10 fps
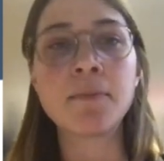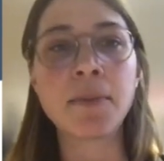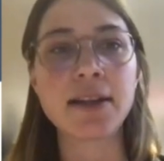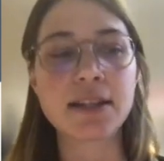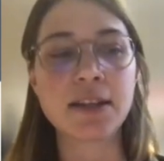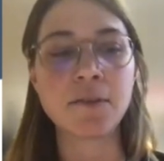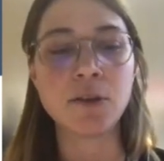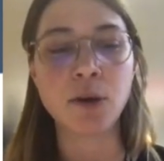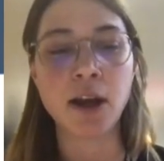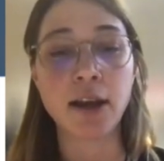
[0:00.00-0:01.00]
but if
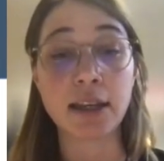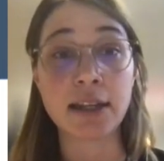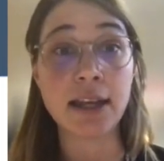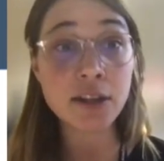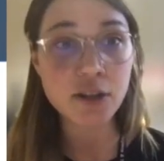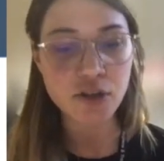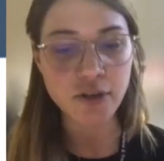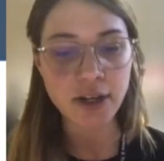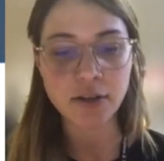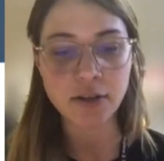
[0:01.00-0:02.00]
you work in
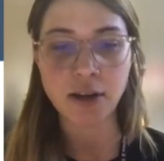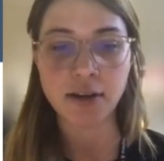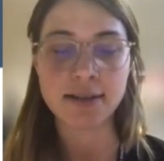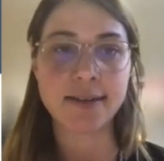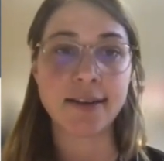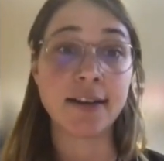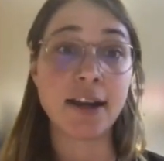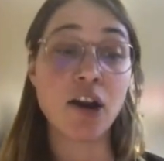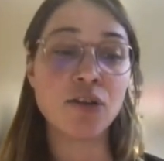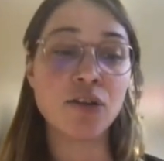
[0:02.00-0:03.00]
industry, you don't
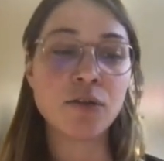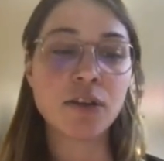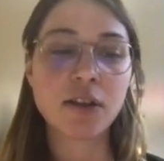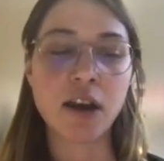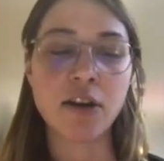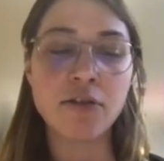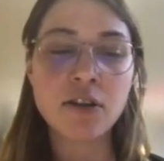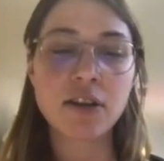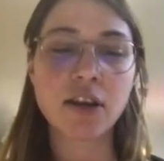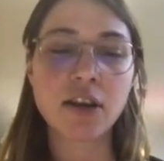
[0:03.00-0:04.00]
necessarily own
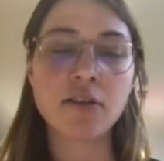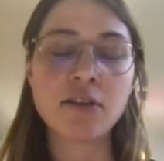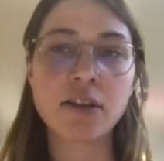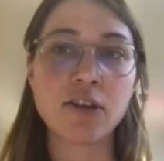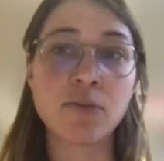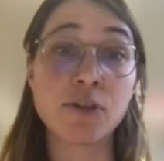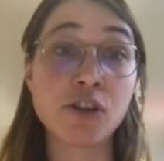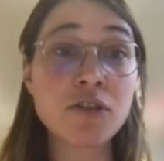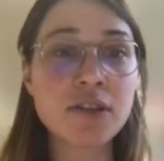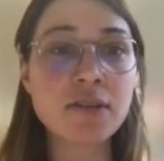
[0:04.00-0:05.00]
the code that you
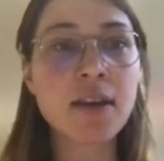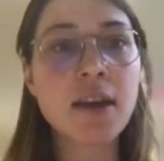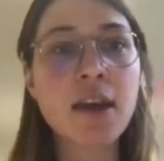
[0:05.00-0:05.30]
produce.